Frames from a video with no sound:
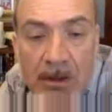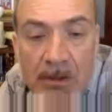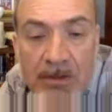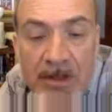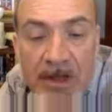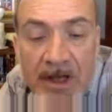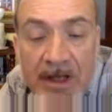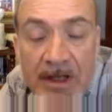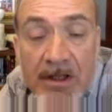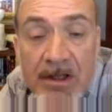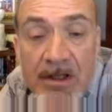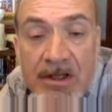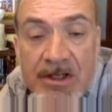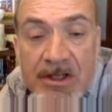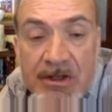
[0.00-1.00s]
Okay,
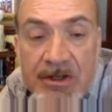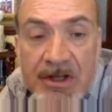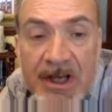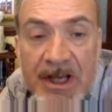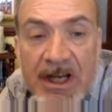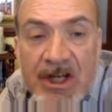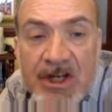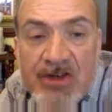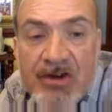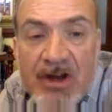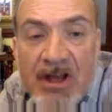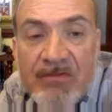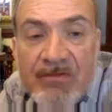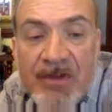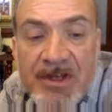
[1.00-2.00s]
so to
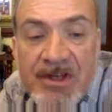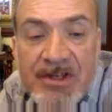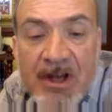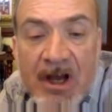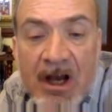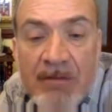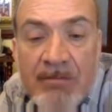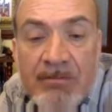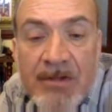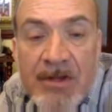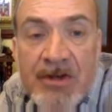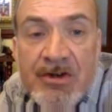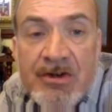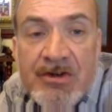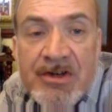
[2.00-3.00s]
illustrate this, I'm
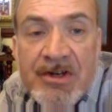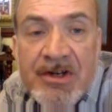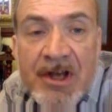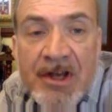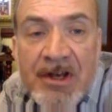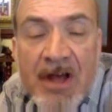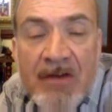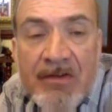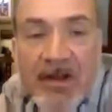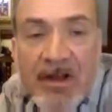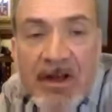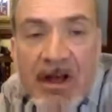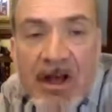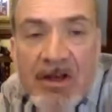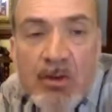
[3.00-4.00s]
introducing another
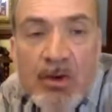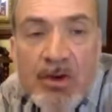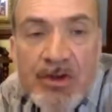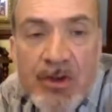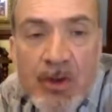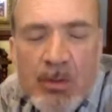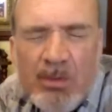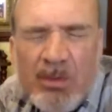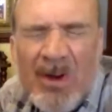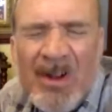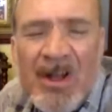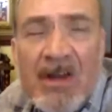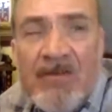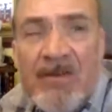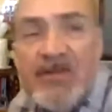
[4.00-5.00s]
class called dogbot.